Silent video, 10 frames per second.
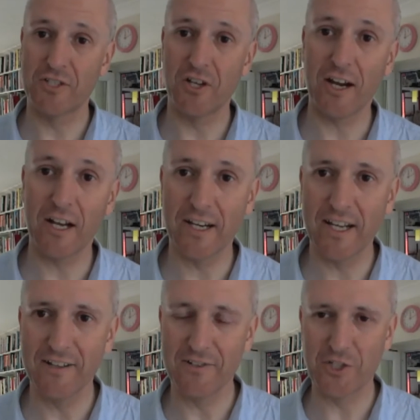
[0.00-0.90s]
recycling
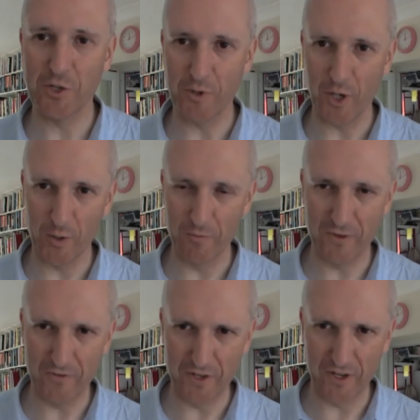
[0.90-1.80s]
here at Super Home
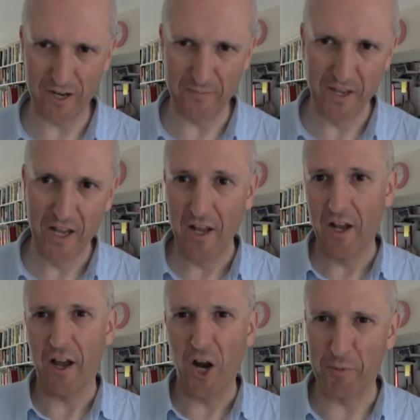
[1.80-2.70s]
59.
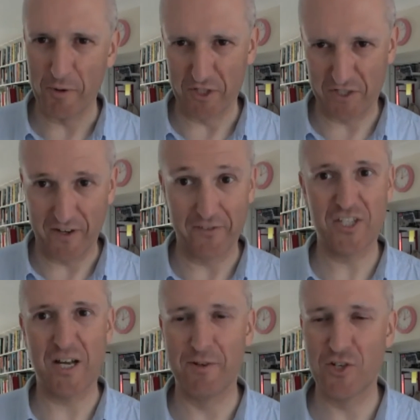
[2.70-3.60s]
I hope it was of
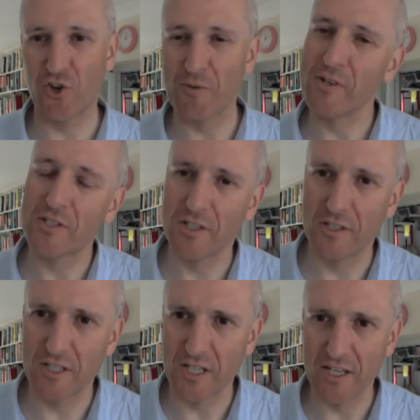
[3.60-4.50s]
some enjoyment
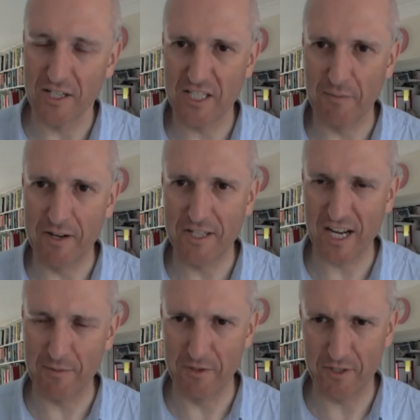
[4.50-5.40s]
and uh, some
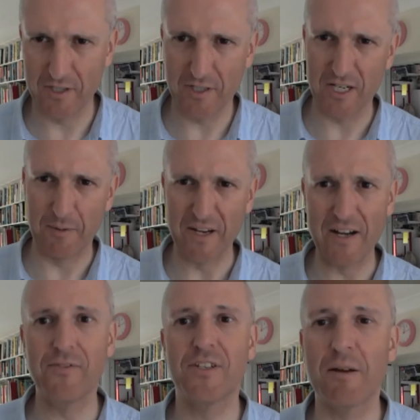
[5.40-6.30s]
entertainment and some
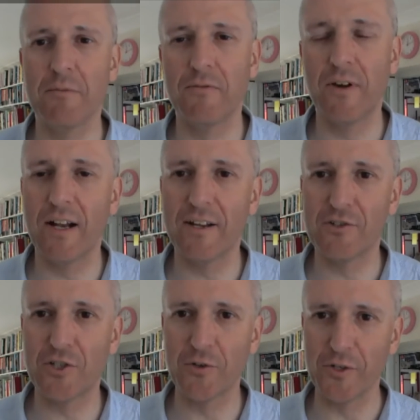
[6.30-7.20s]
infotainment value
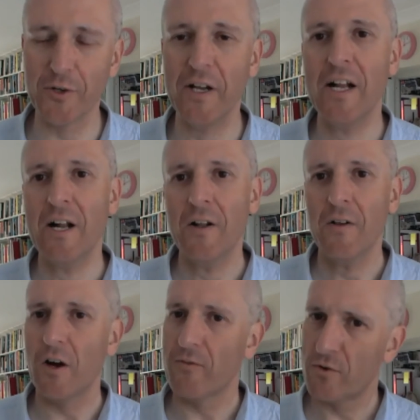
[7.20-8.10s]
to you.
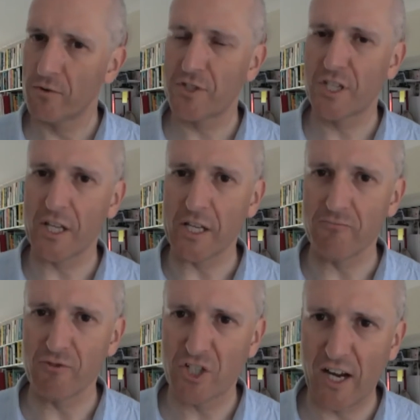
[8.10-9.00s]
Of course the
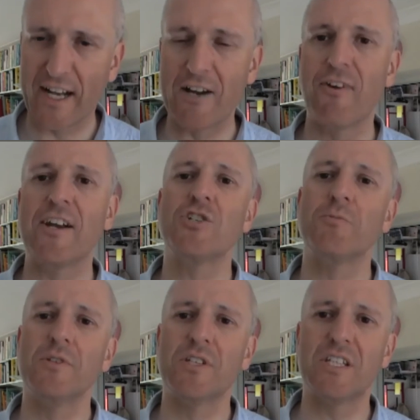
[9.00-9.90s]
recycling
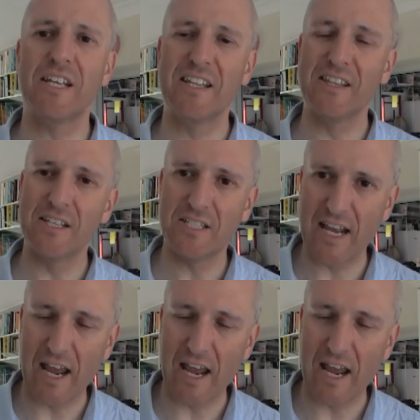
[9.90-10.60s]
arrangements in this